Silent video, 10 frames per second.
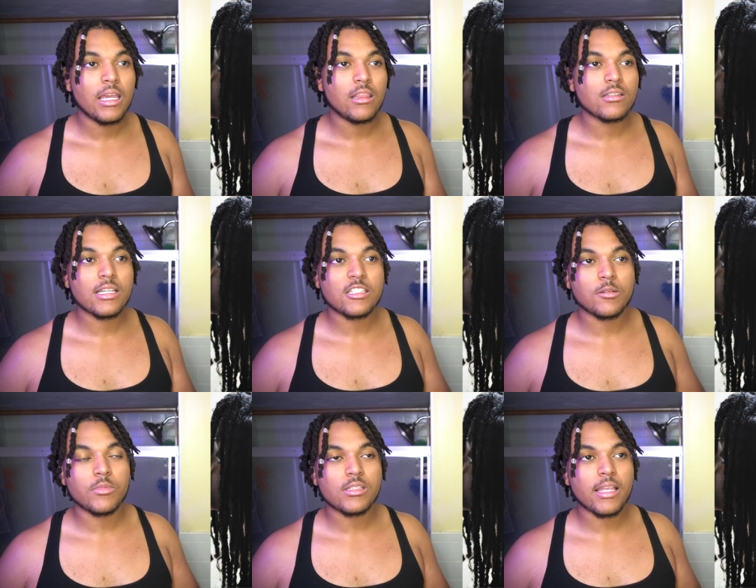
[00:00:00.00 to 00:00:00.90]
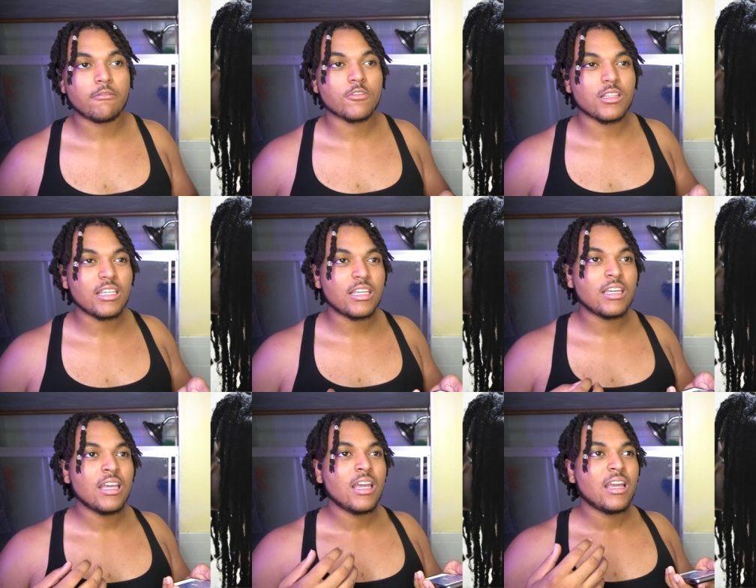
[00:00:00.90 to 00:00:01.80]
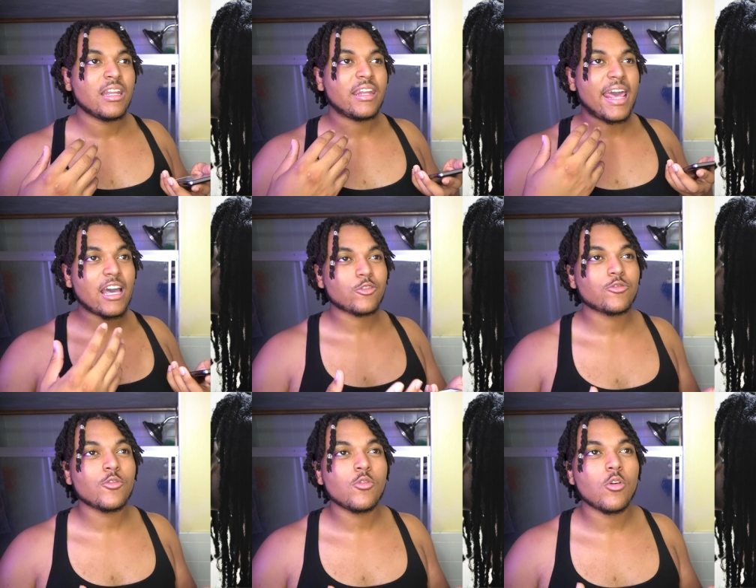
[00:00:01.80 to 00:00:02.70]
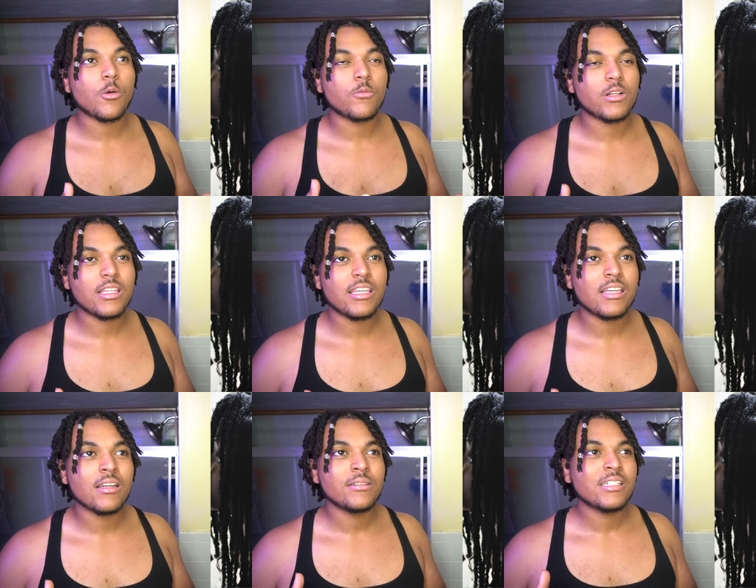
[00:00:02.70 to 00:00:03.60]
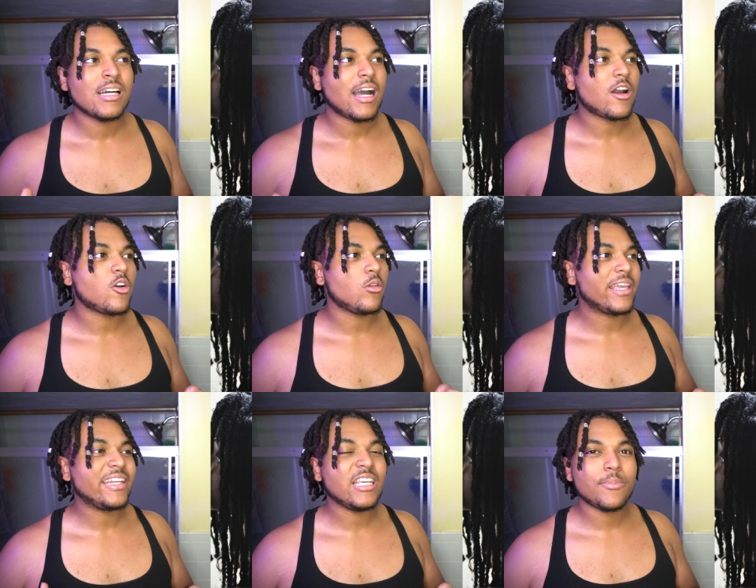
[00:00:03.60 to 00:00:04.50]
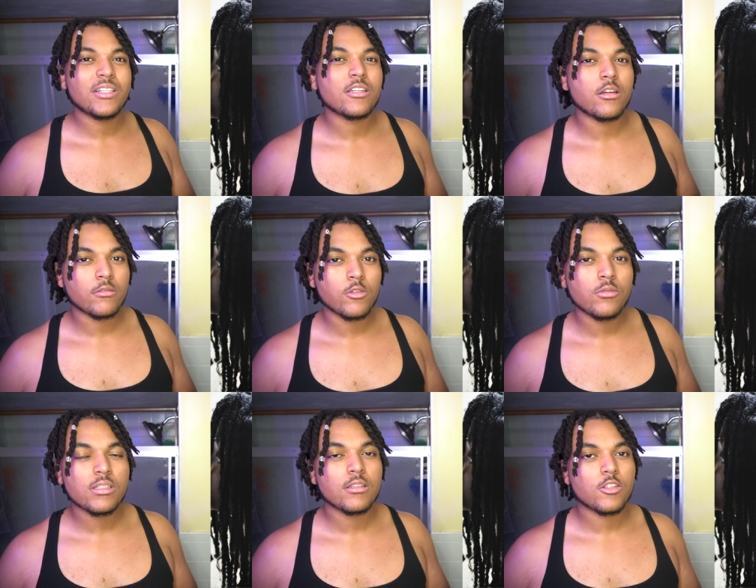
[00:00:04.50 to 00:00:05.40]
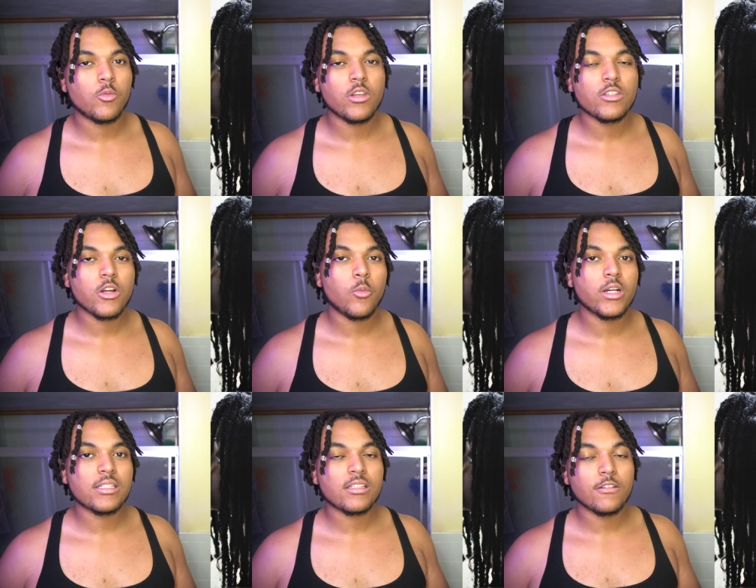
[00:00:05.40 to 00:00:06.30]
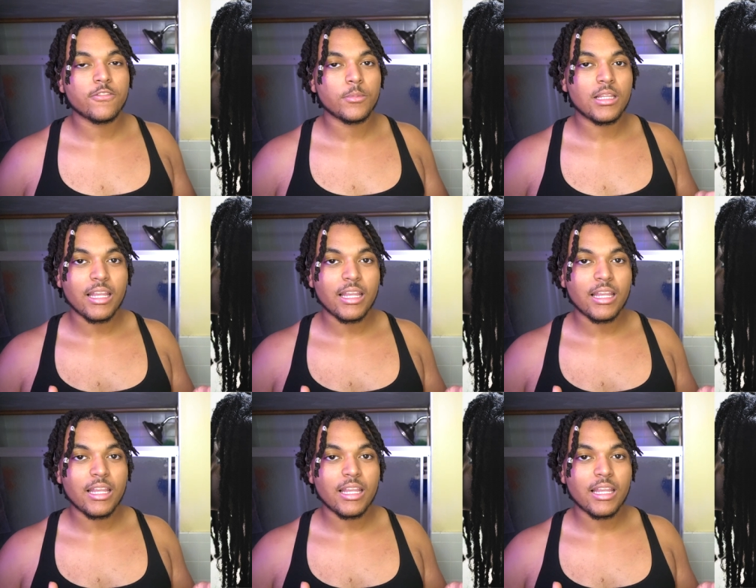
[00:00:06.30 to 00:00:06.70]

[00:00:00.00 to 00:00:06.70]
it looks like someone's like really natural or really, I don't know, like deep into their roots. So when you start wearing stuff from the